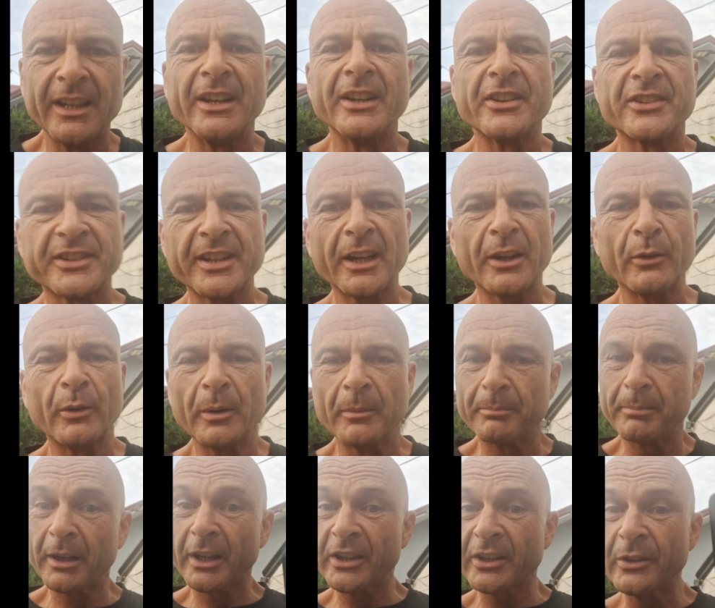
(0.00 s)
So
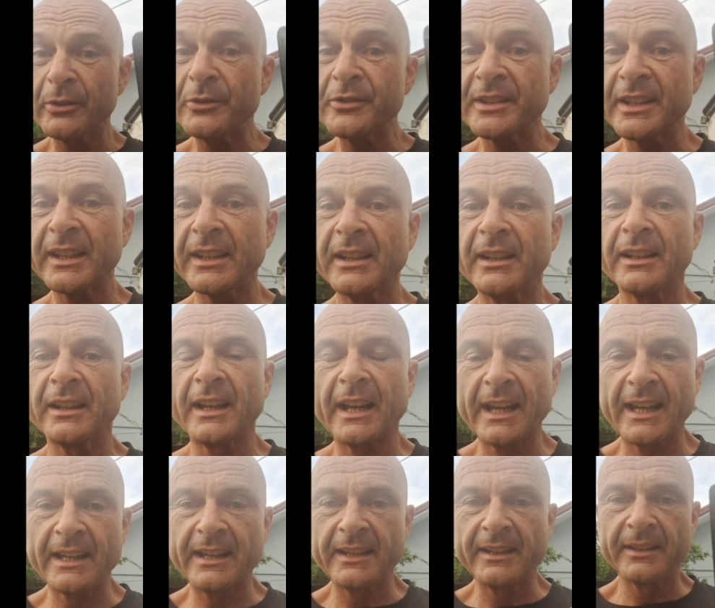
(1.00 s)
by using
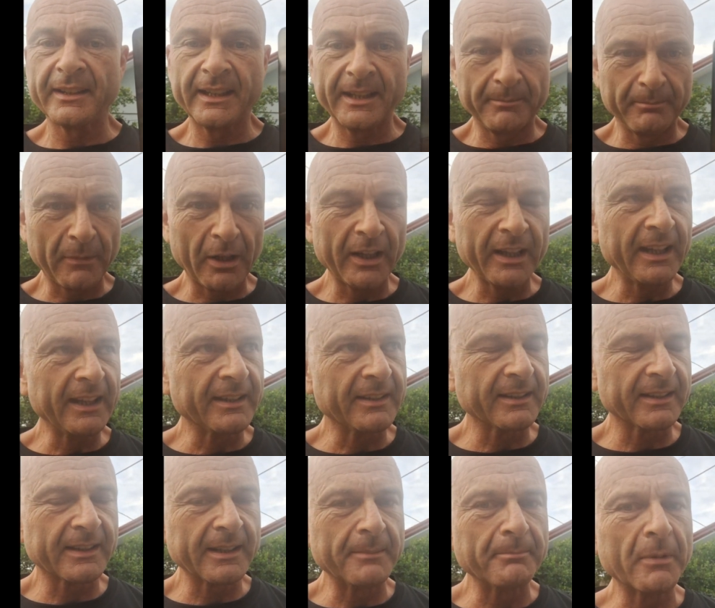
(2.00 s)
in
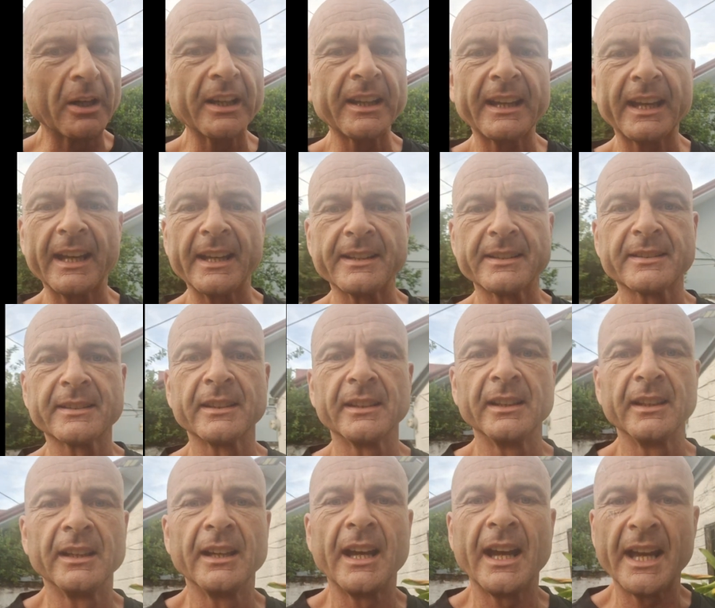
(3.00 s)
my case,
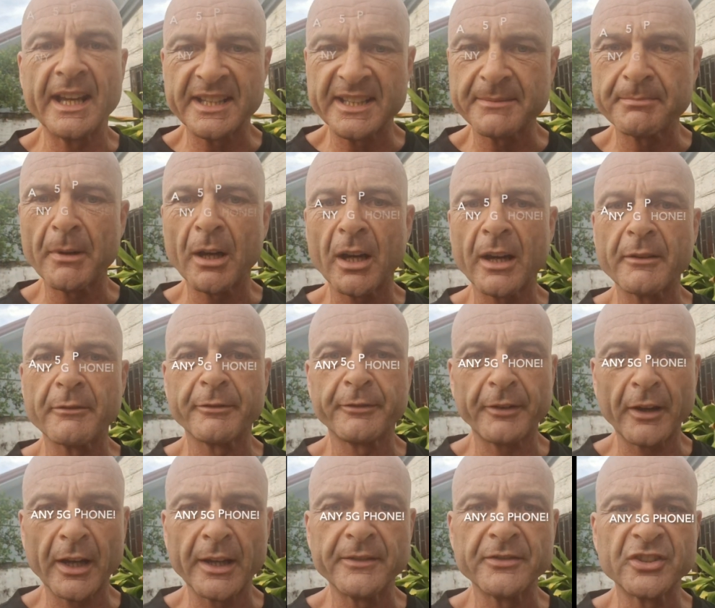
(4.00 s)
a smart
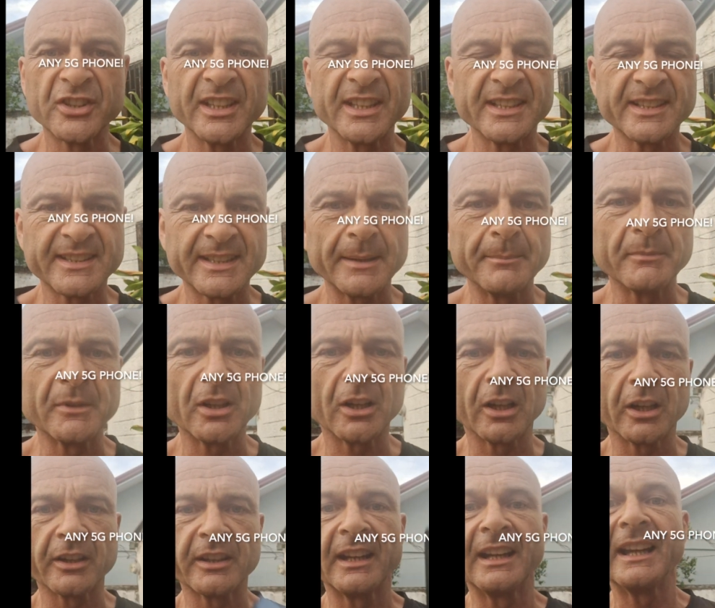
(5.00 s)
5G SIM
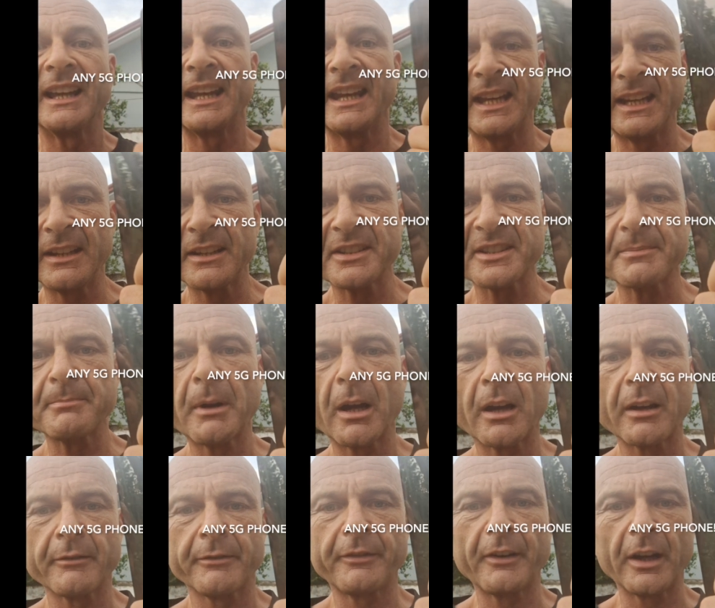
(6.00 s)
card in a
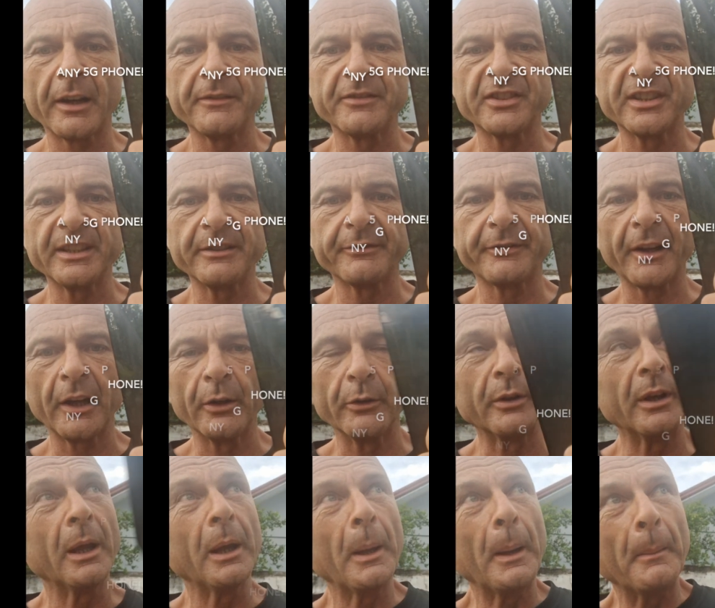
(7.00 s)
smart 5G phone,
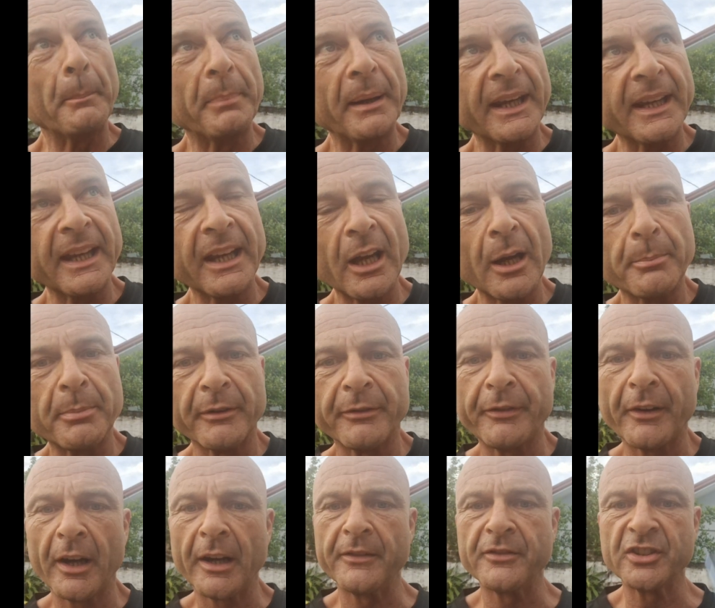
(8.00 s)
picking up a
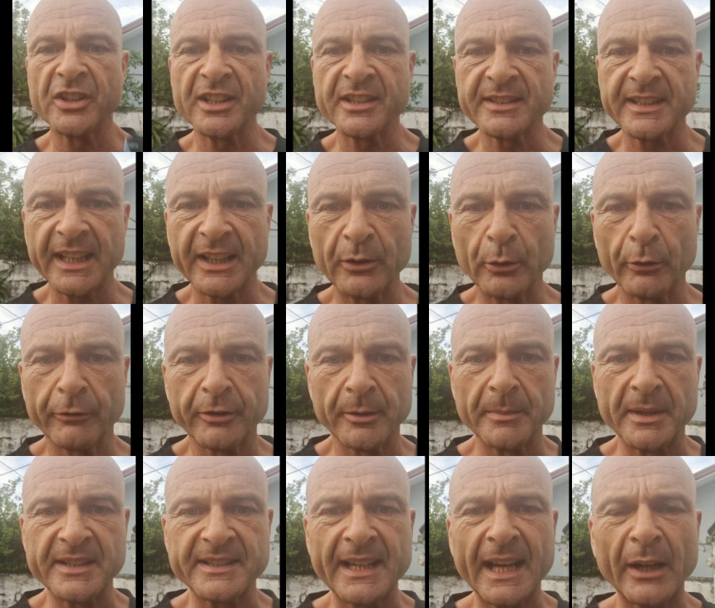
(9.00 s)
5G signal from
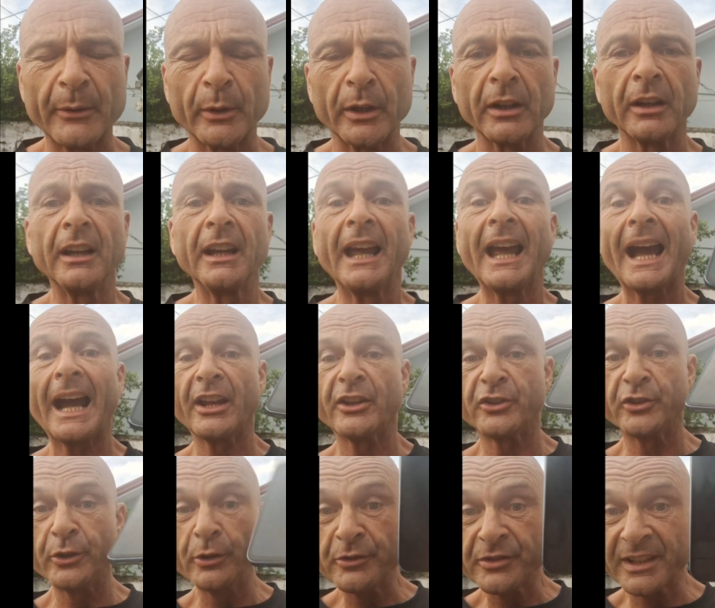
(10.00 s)
a tower and
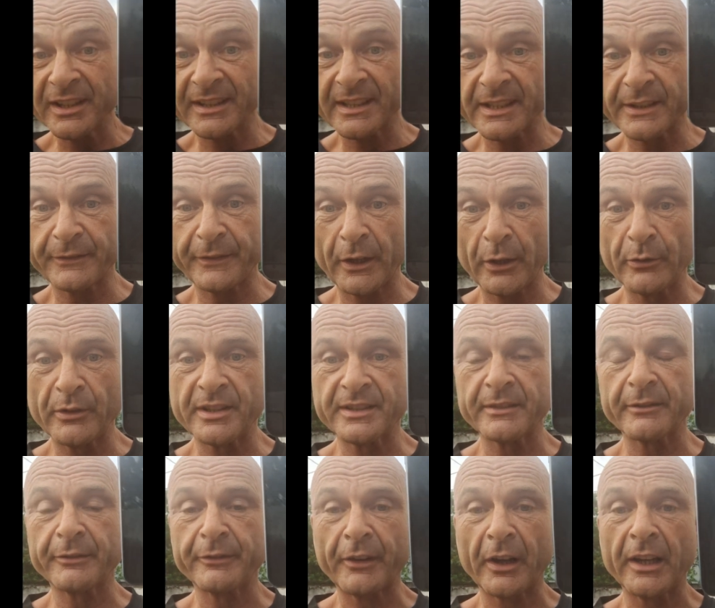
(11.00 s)
using this phone as a
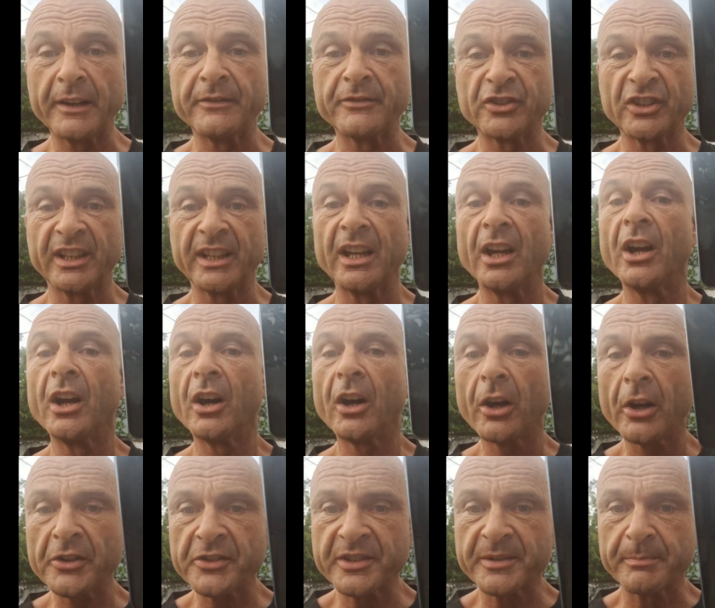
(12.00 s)
5G
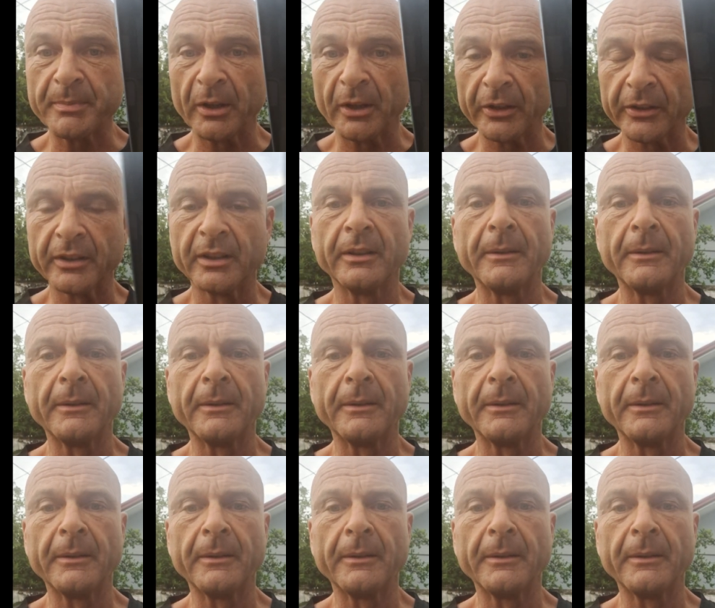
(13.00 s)
hotspot,